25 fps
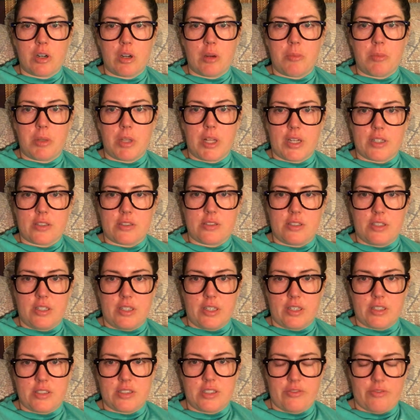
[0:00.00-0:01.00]
black today
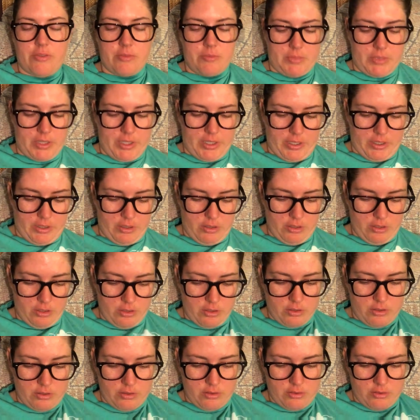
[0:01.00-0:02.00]
except for my
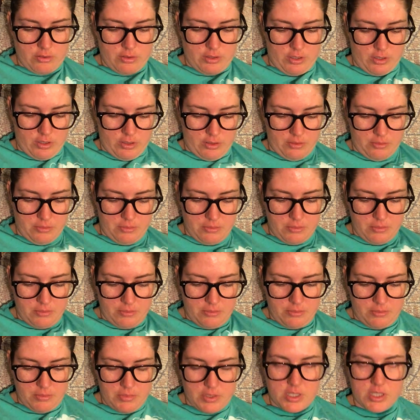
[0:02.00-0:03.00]
um,
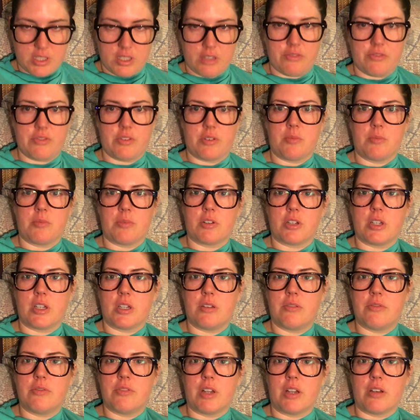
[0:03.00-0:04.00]
seafoam green
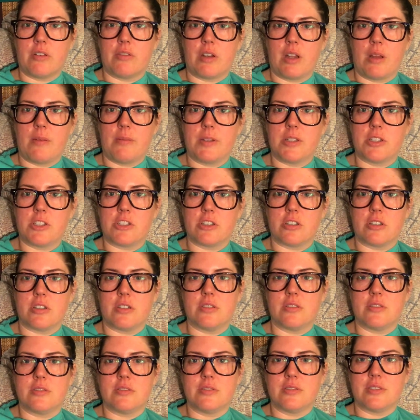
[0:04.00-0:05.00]
frightened rabbit shirt
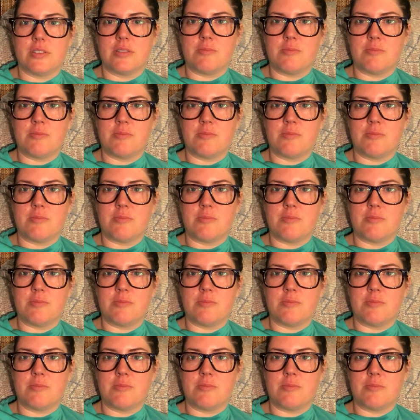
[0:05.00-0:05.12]
in